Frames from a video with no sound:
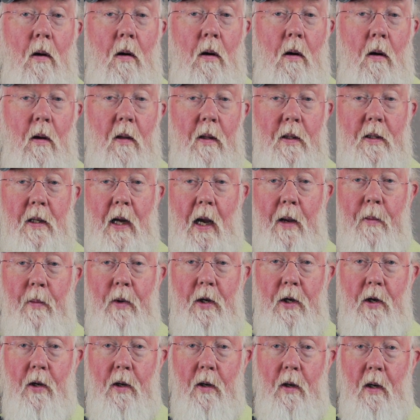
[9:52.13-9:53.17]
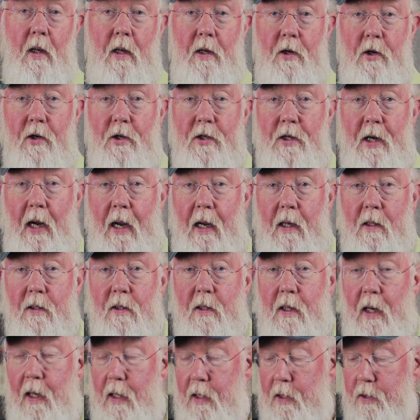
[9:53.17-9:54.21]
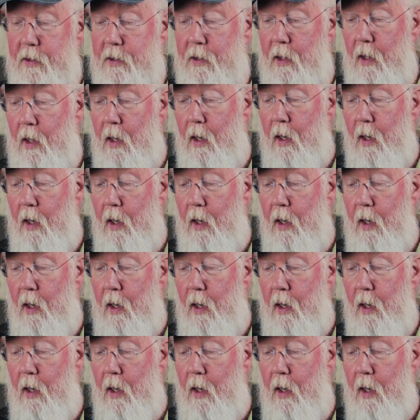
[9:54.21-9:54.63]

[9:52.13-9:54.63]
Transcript: all the time in your jazz studies.